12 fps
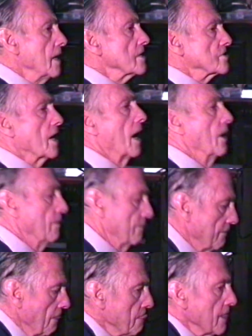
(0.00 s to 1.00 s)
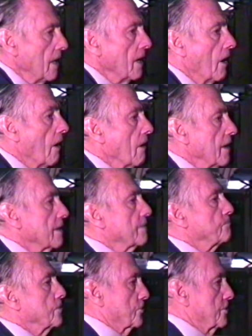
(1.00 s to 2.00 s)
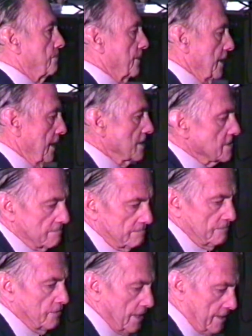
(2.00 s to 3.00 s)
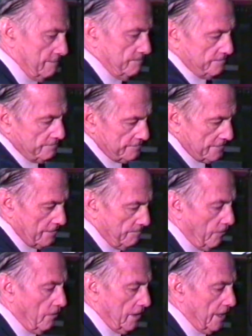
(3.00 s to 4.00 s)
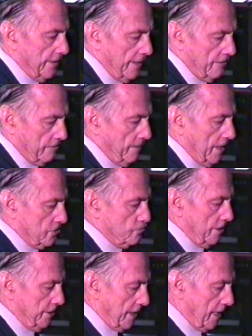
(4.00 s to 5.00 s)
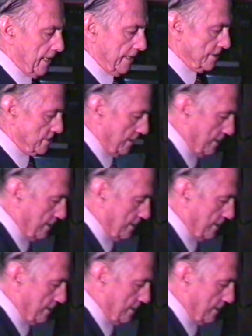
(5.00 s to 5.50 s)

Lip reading: So, I put the peas, we had a boiler there with about 20 gallons in it,